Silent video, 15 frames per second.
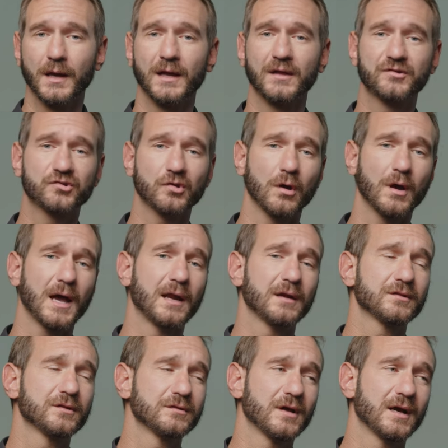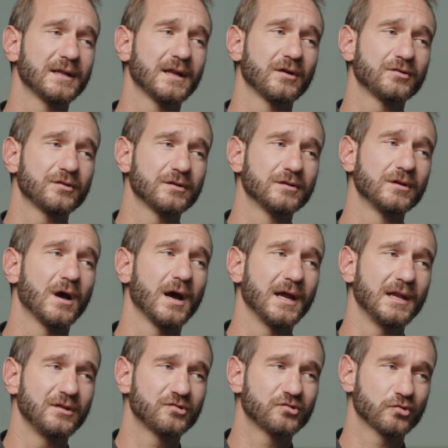And so, out of the
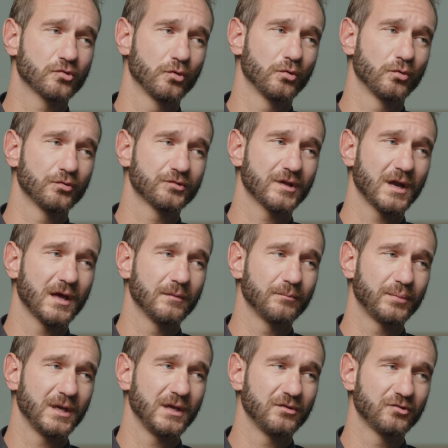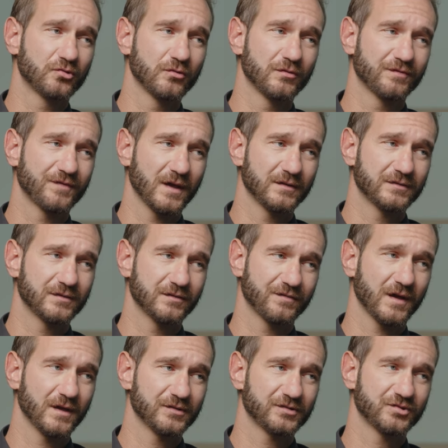990 schools that I've been to face to
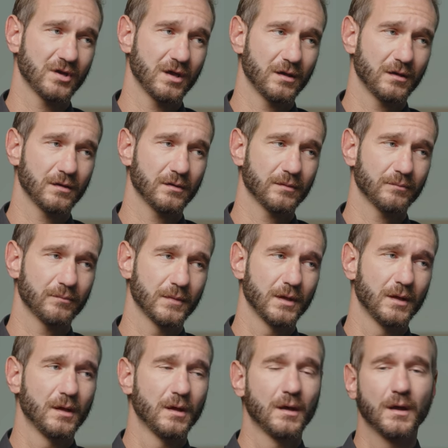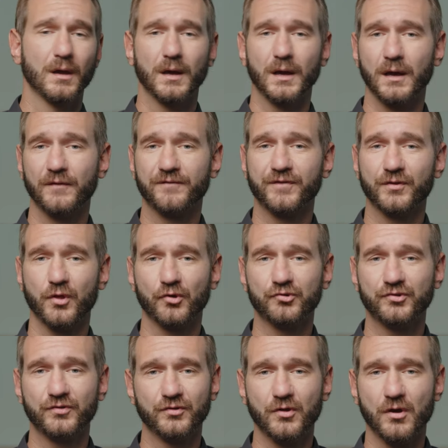face, Jacob, mm-hmm. for those
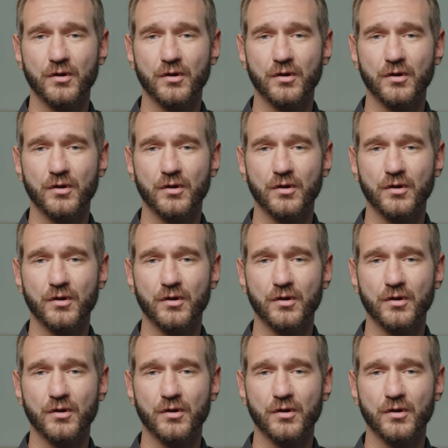of you who